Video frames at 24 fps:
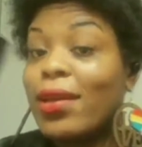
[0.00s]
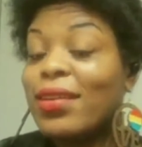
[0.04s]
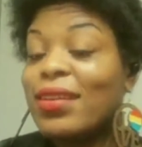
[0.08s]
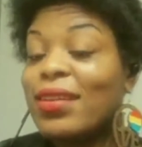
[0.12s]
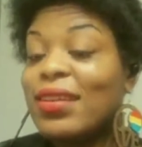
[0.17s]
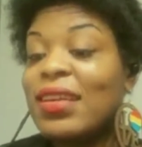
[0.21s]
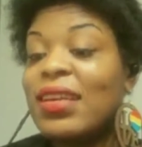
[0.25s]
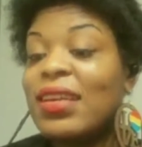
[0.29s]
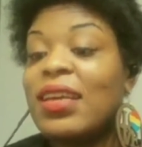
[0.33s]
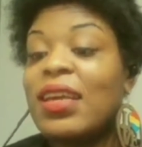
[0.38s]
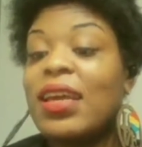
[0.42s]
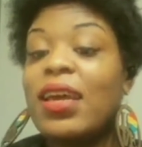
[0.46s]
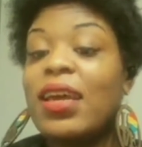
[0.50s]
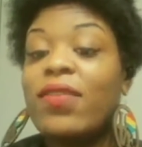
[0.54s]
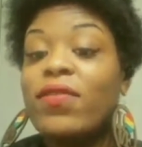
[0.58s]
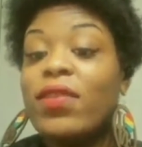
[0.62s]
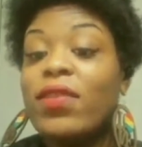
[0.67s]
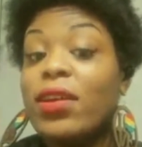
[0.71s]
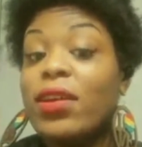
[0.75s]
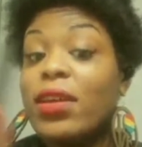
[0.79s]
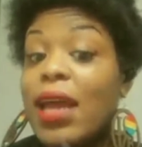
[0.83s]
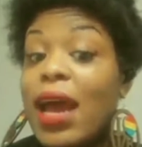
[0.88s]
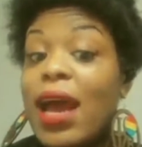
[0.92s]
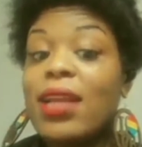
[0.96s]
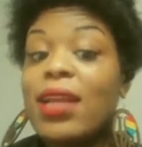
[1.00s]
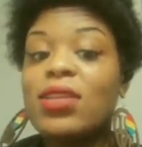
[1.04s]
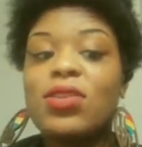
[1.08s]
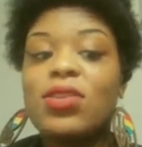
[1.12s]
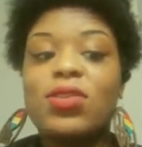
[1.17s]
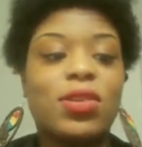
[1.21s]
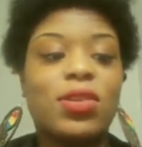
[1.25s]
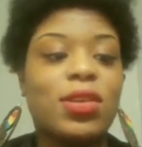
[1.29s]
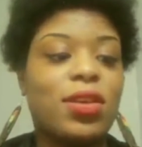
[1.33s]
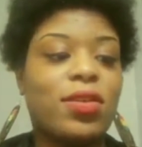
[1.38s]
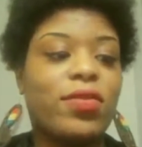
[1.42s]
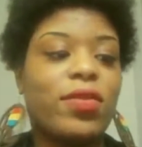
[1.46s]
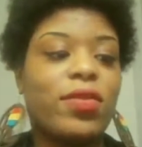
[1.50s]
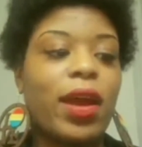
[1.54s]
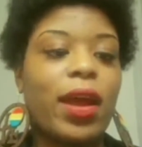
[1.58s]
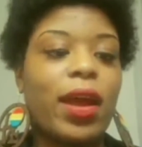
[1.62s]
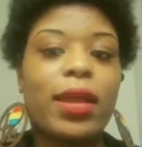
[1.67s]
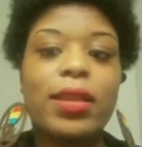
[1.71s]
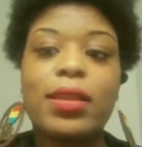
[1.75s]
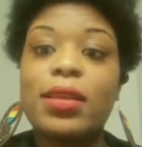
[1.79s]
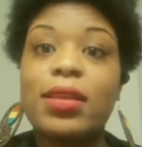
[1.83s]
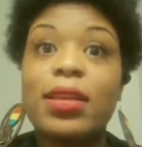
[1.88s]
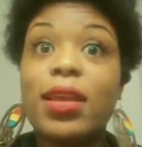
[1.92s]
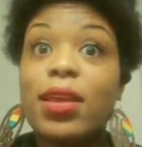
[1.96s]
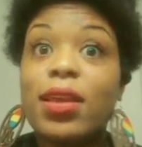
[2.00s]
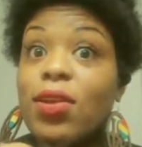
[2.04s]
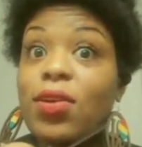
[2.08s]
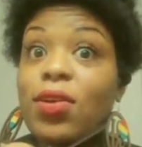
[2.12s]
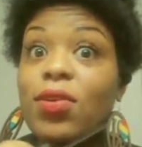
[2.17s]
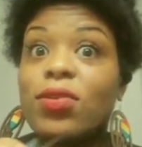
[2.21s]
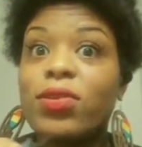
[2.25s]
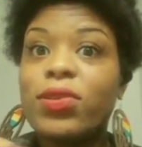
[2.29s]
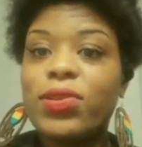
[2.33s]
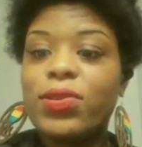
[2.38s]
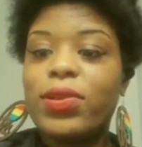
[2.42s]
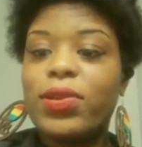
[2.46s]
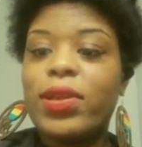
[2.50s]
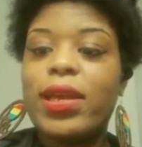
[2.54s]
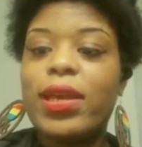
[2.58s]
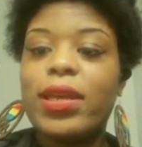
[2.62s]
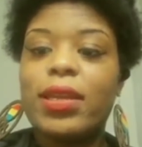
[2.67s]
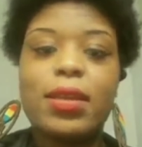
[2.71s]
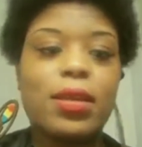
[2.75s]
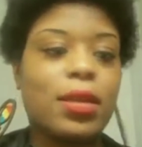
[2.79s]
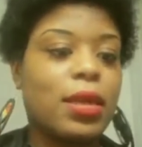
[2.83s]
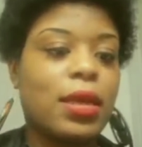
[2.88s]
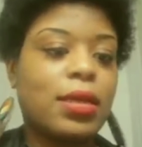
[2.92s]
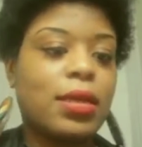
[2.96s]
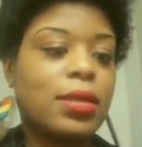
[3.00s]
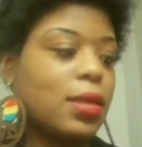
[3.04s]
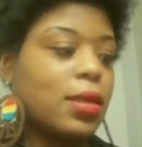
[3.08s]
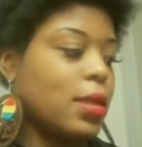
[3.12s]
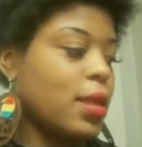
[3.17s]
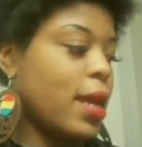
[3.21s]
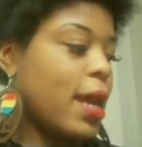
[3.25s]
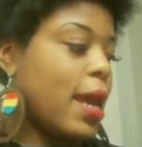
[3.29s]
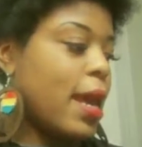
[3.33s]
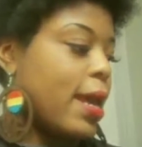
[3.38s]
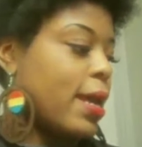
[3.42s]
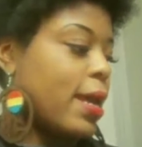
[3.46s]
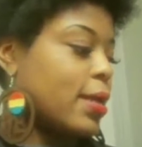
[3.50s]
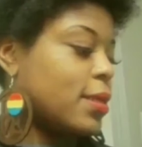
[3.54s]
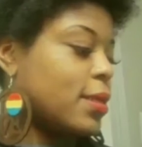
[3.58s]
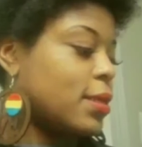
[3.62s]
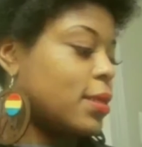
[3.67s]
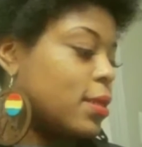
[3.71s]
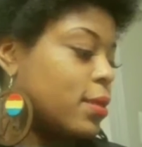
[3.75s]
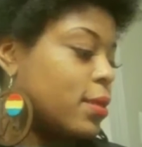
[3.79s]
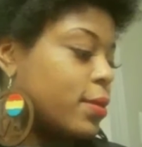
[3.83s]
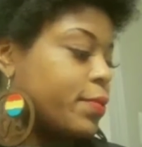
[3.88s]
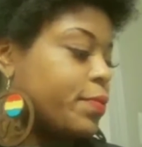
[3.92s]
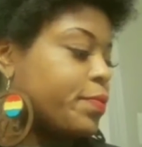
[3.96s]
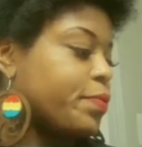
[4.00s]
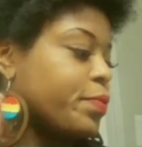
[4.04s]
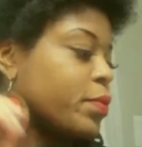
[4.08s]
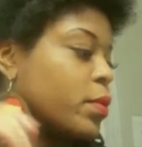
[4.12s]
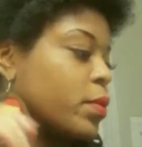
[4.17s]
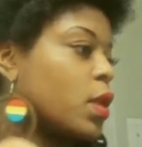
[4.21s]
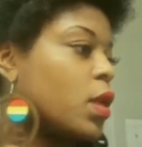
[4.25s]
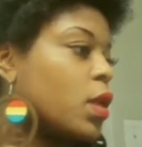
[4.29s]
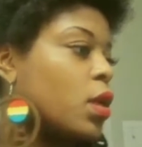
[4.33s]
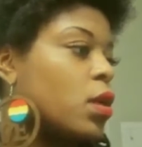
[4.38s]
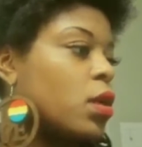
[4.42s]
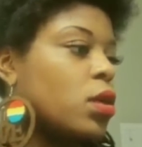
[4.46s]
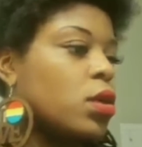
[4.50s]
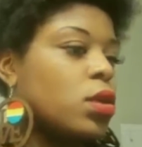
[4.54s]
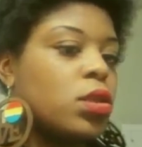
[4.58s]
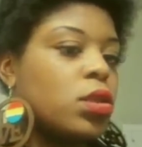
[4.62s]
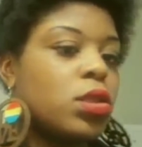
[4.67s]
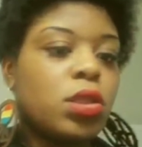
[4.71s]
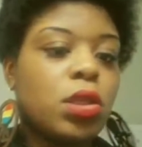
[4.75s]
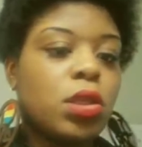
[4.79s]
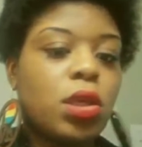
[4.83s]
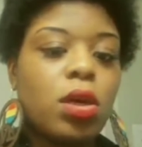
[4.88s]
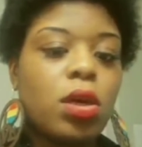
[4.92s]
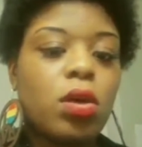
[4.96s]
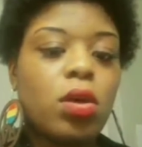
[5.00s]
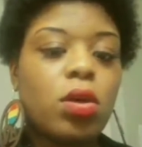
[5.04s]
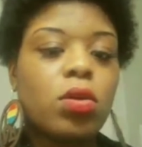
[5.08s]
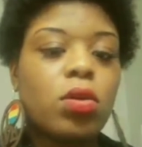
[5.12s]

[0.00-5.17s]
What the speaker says: If they're not doing it right, then they don't do that, and it doesn't last. So,